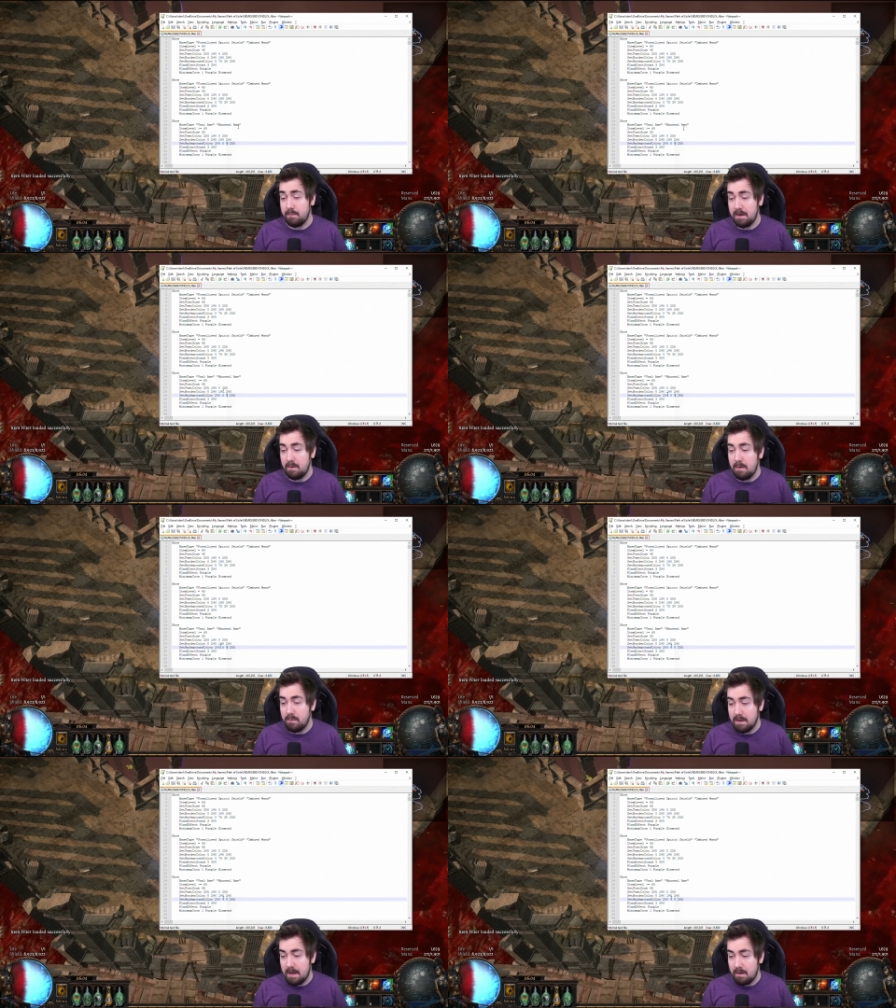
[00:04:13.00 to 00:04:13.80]
play around
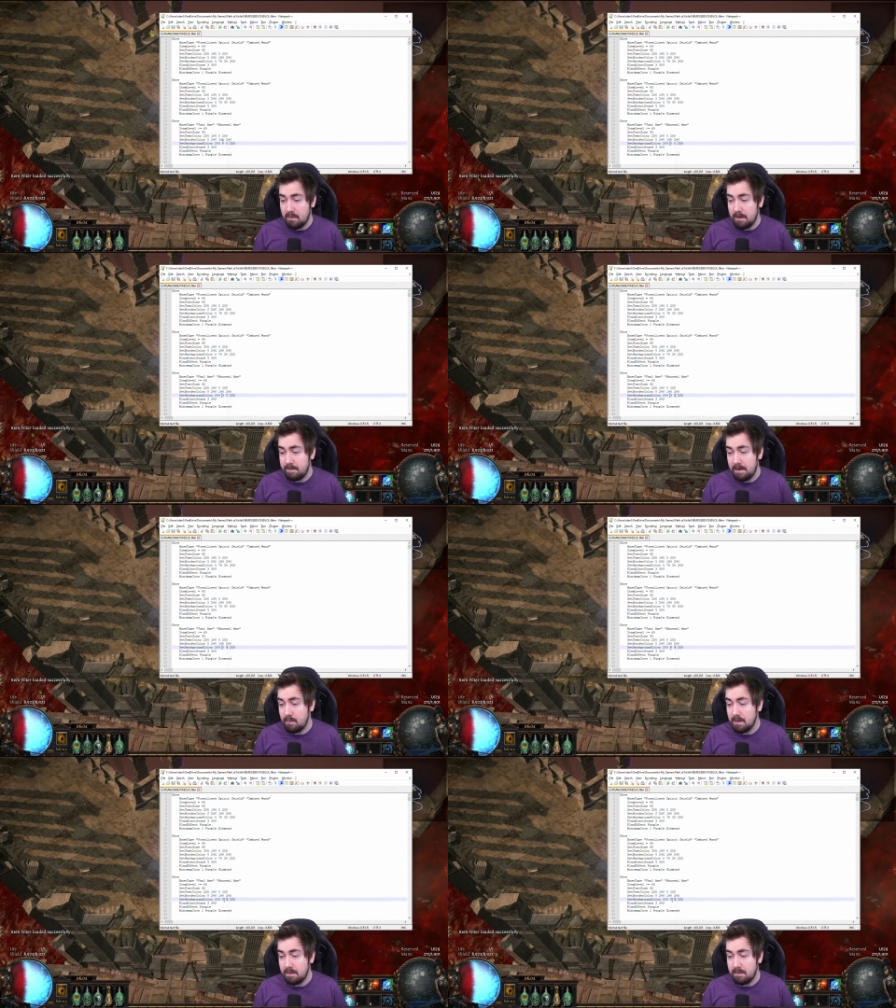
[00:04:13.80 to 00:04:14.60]
with that or if I
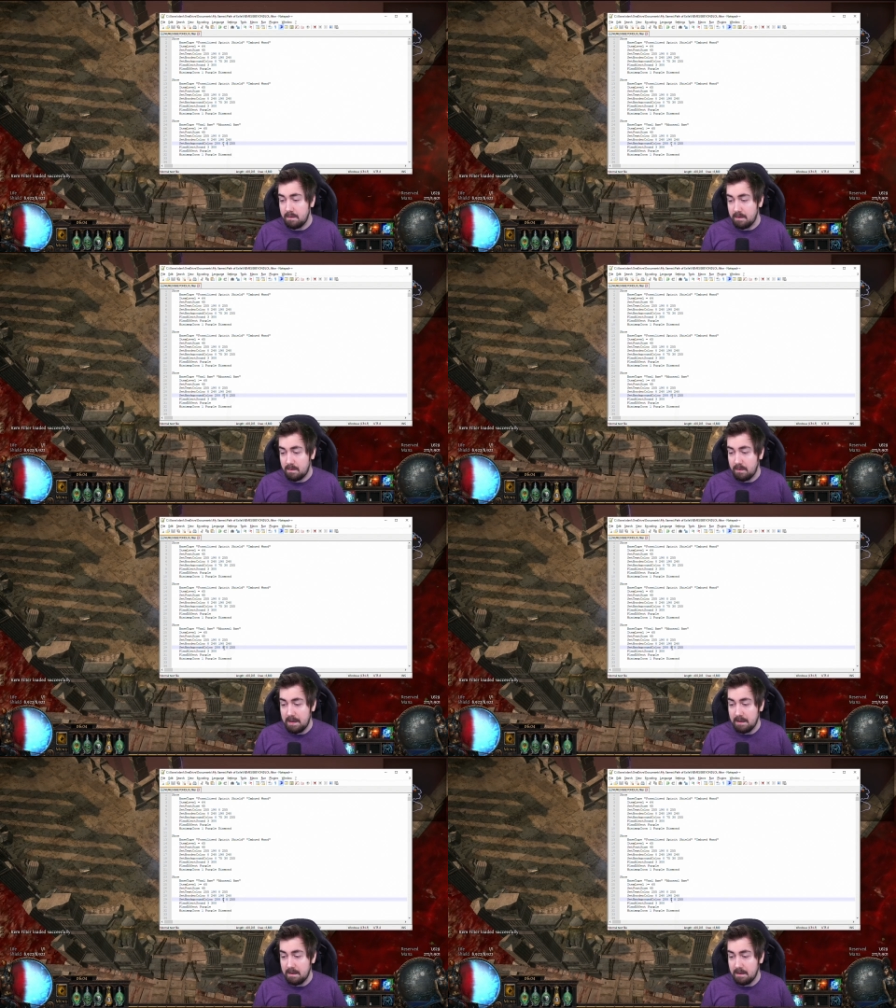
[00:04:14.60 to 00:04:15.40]
wanted
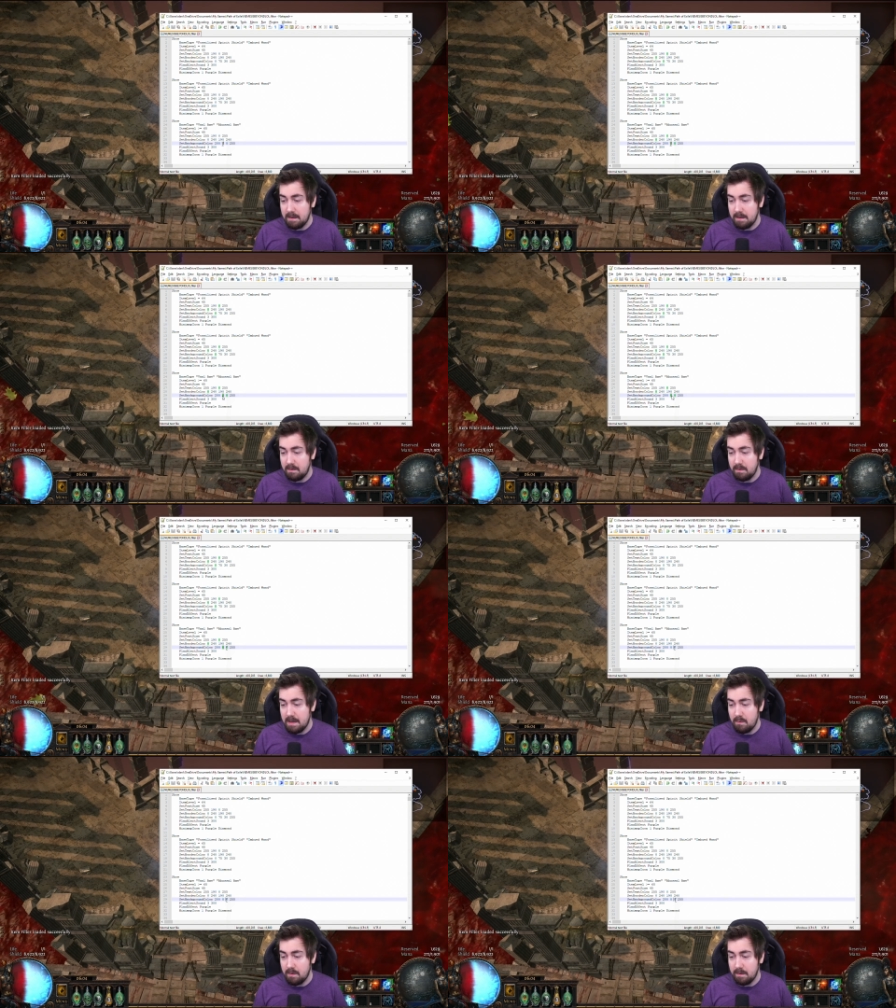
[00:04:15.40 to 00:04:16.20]
green, then I do
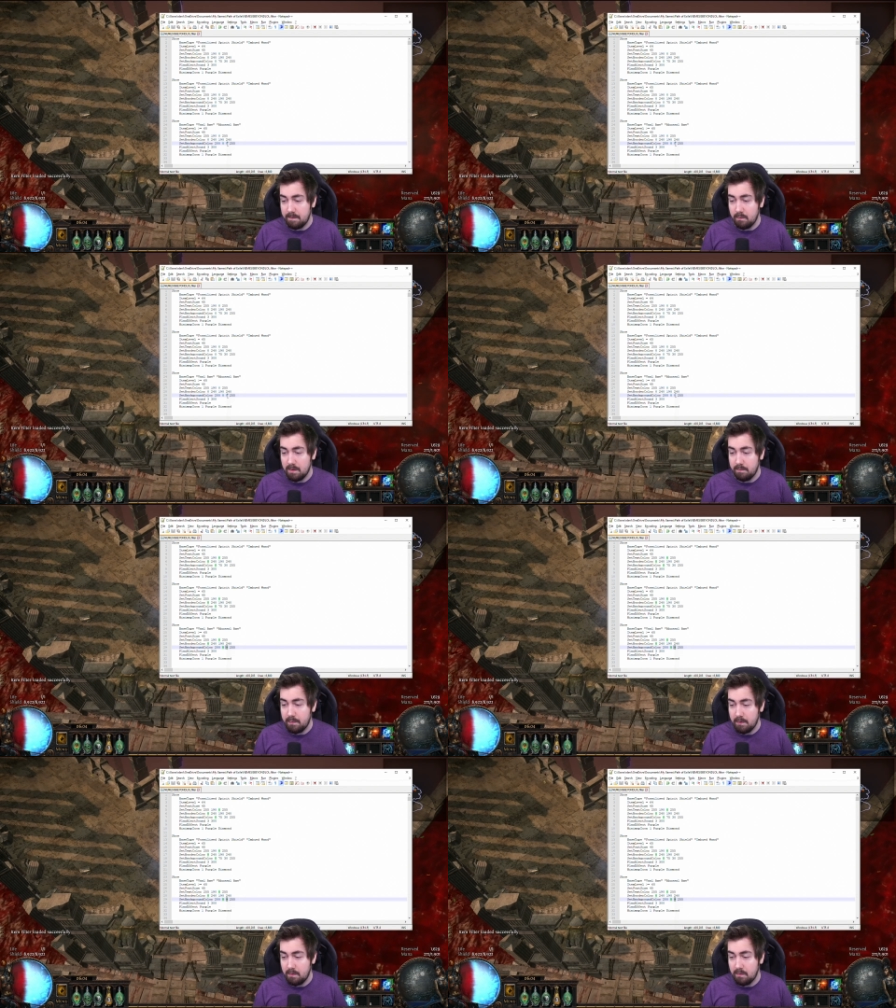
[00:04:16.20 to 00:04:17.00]
that one. If I wanted
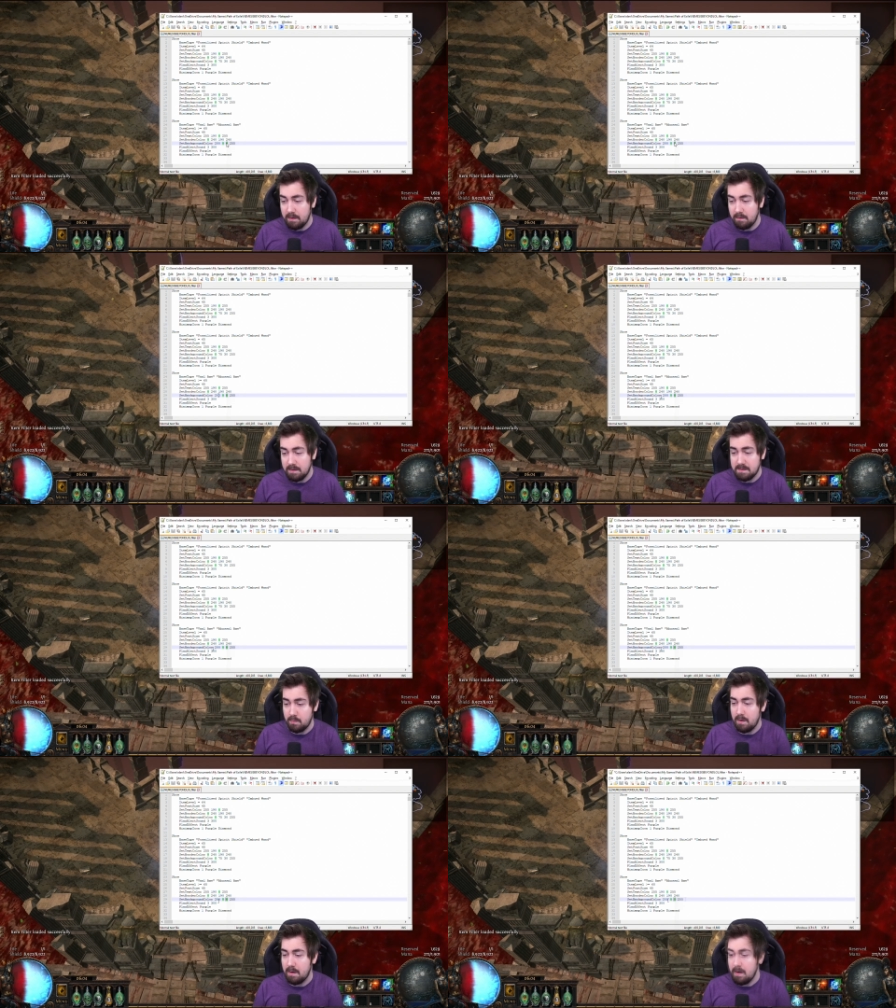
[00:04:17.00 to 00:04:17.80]
blue, I do this
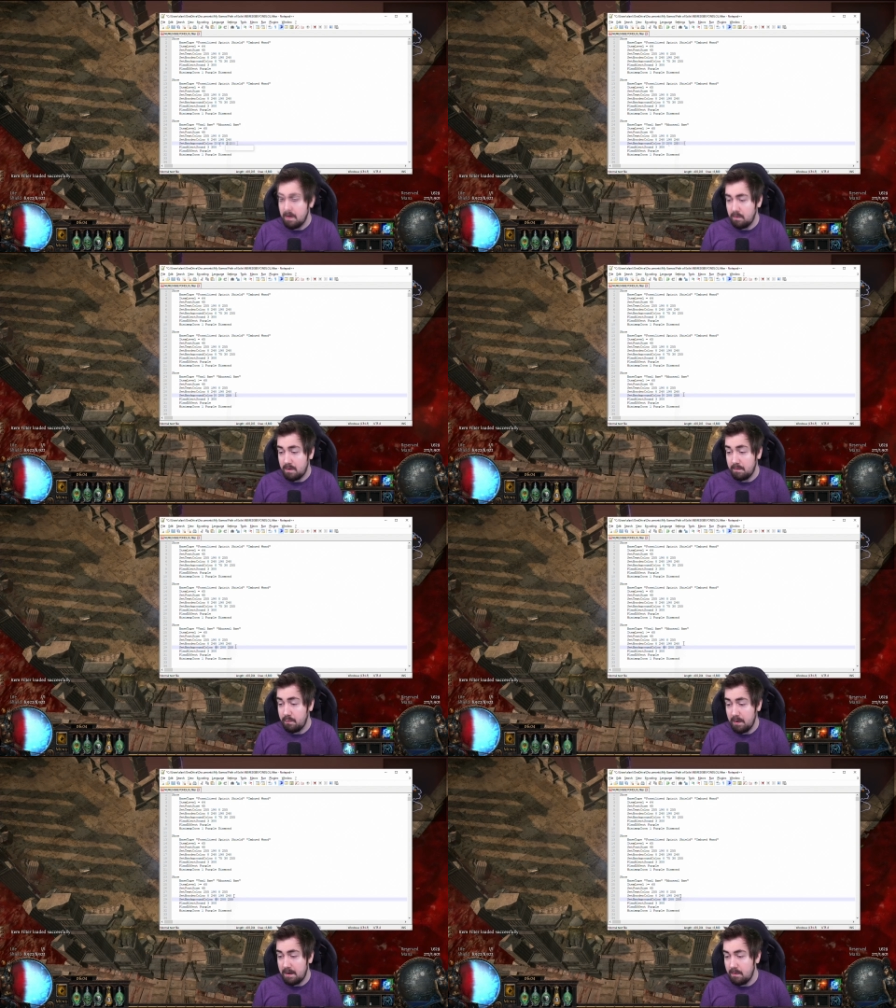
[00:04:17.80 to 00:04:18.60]
one. You can
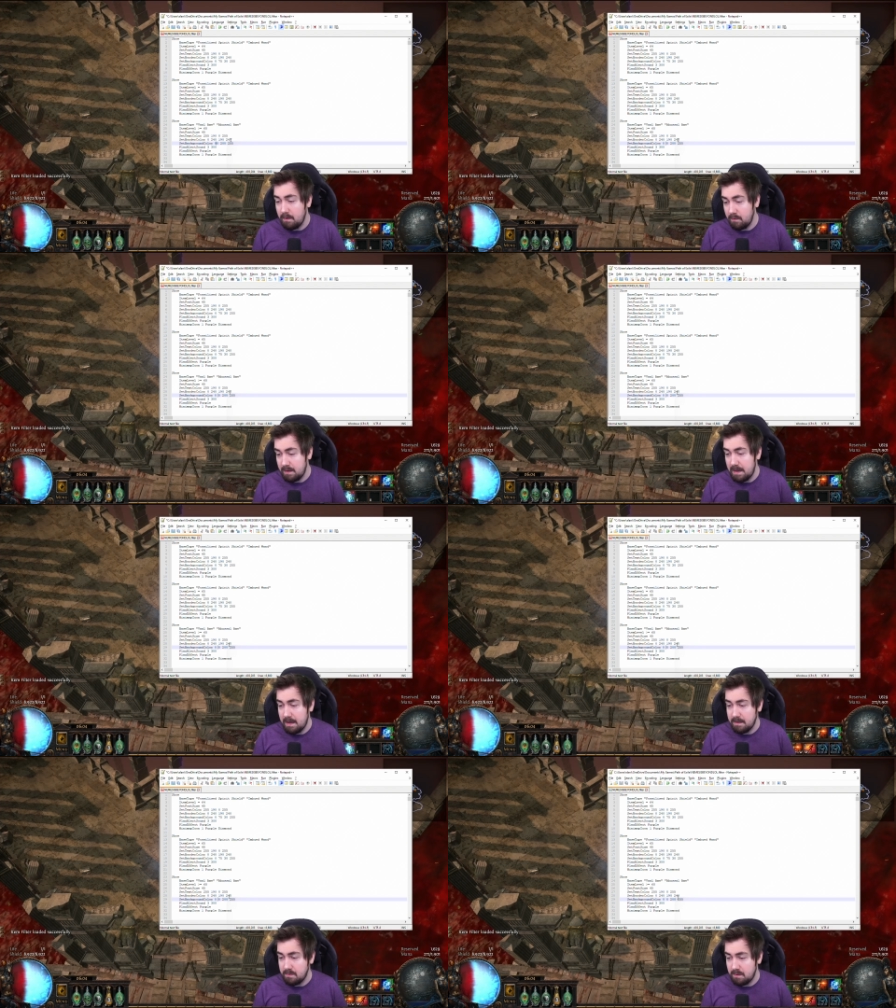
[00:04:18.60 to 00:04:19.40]
play around with
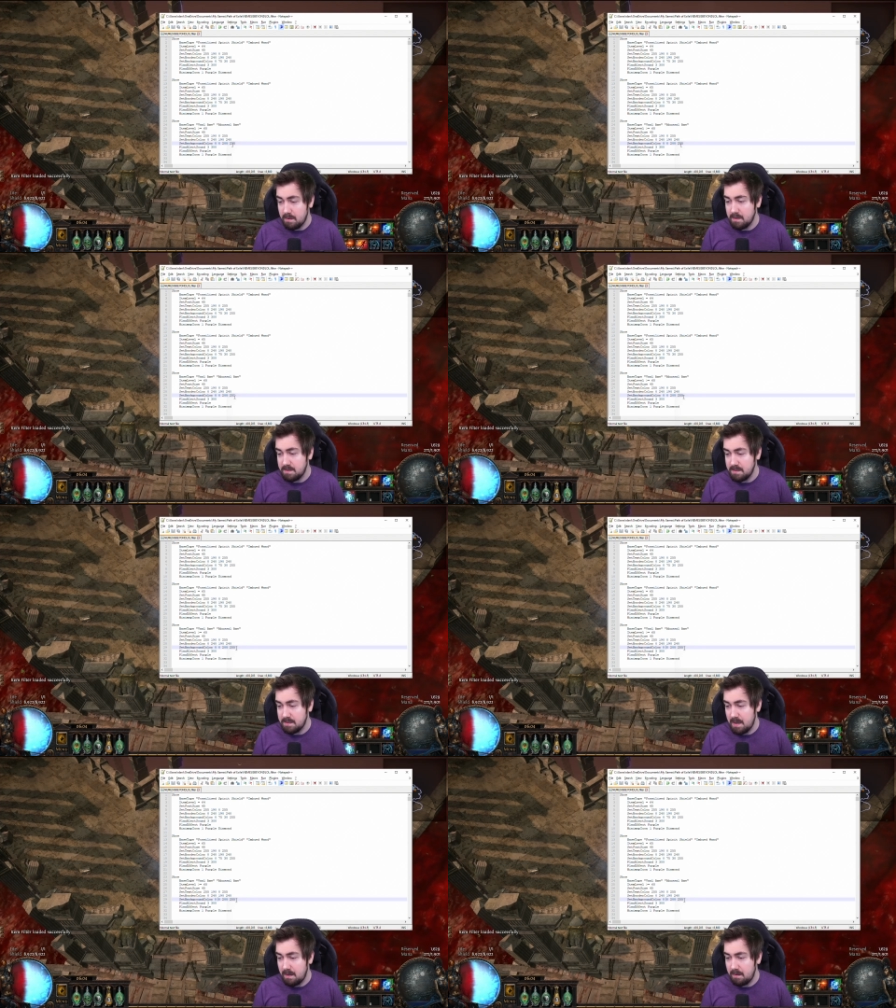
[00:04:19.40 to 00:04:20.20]
that to your heart's
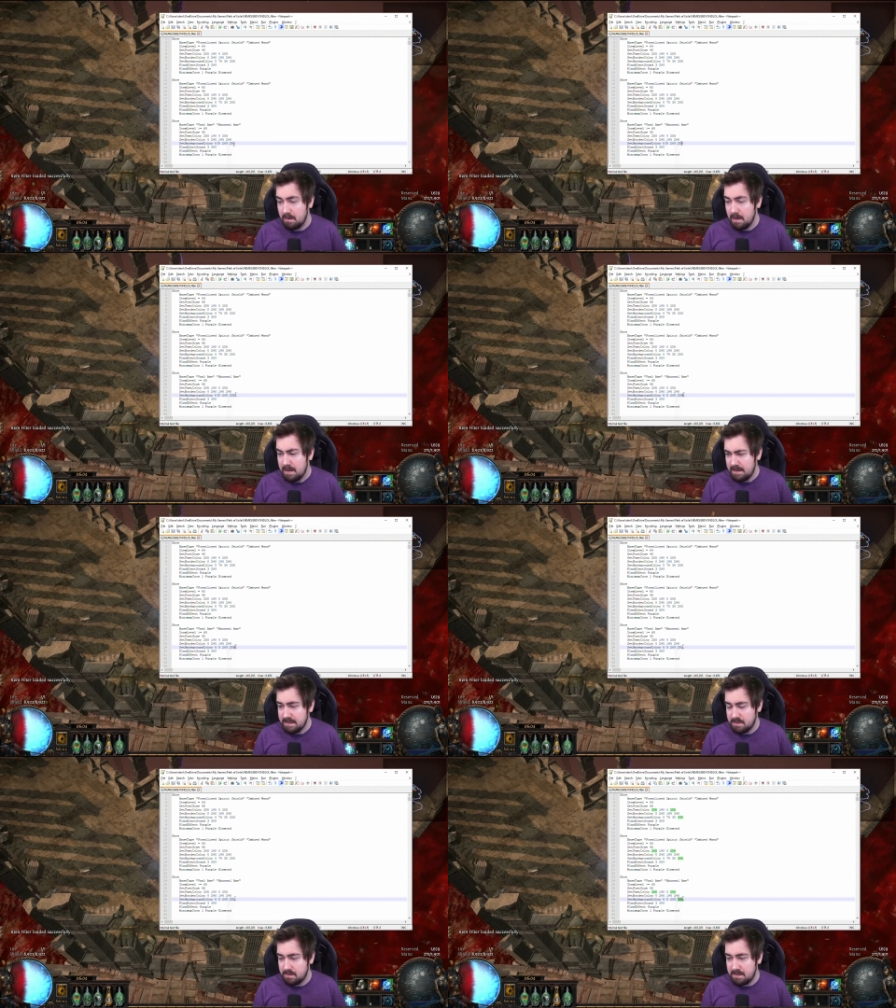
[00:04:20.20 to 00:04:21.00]
desire.
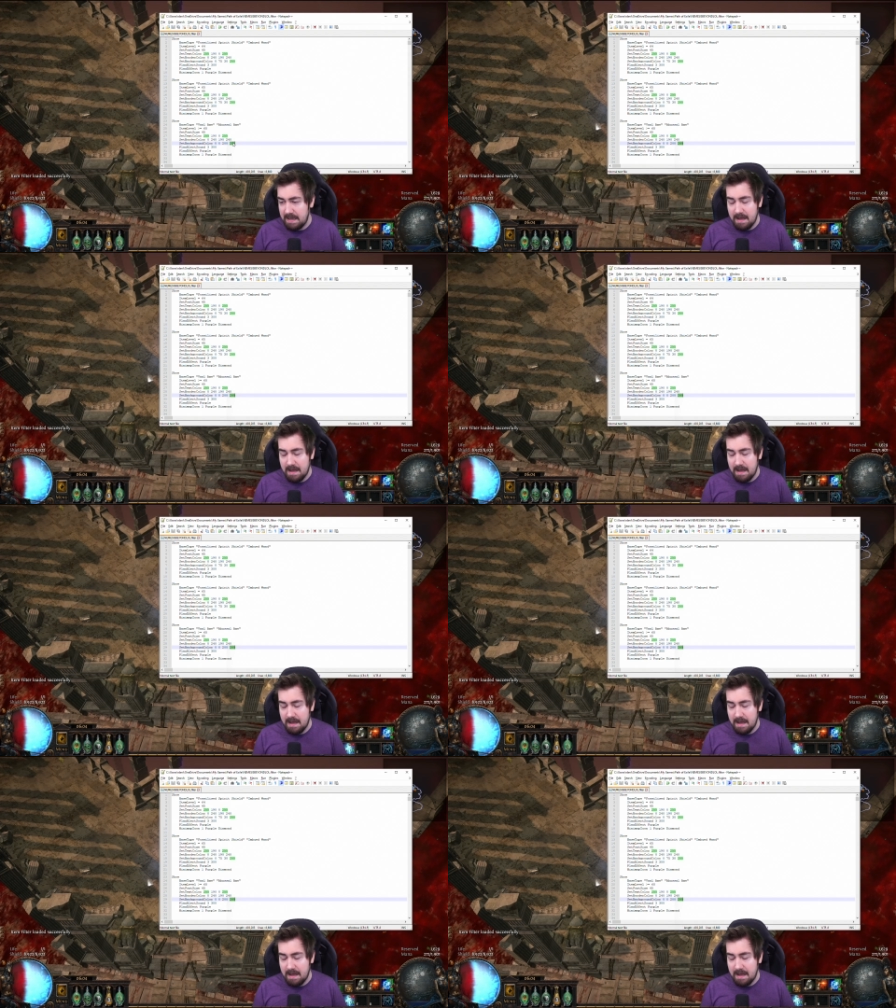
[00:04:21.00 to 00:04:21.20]
That's just the